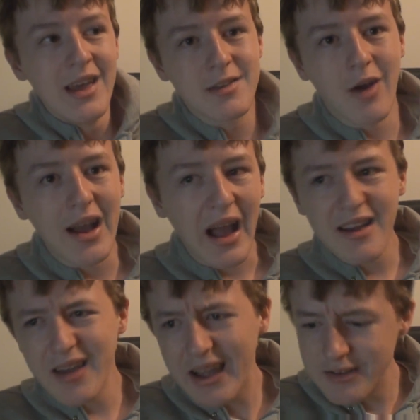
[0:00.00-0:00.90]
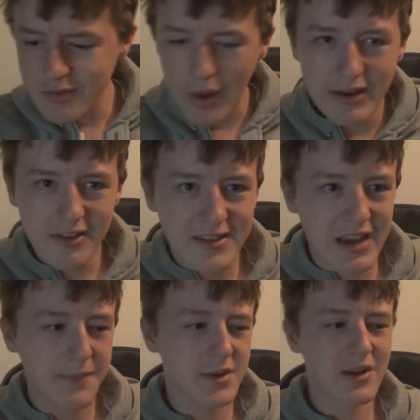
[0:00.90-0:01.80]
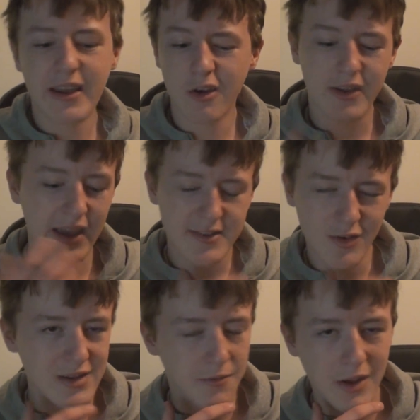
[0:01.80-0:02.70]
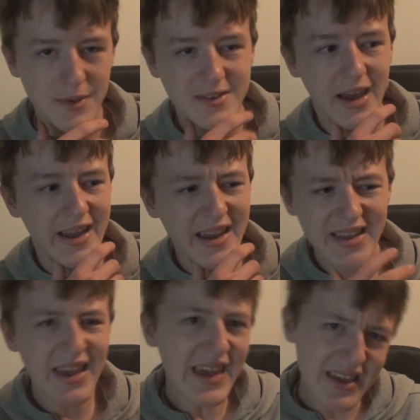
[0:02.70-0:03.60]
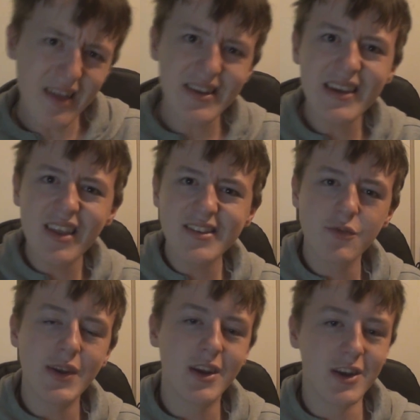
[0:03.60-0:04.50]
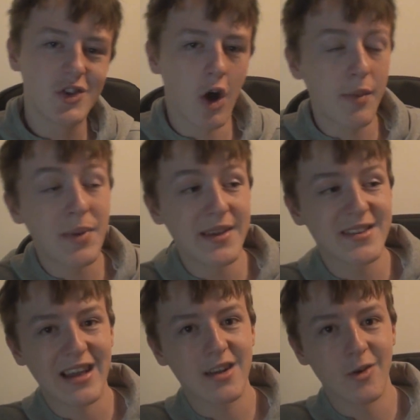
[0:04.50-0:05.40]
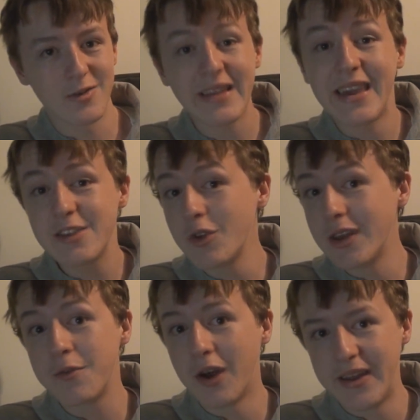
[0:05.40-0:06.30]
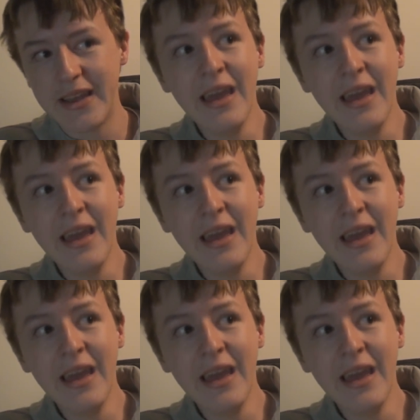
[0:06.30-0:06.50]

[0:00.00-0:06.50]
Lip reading: So I just went into this episode like, okay, so he's a famous guy, and he does a really good job of playing Santa Claus. Like, he's really funny.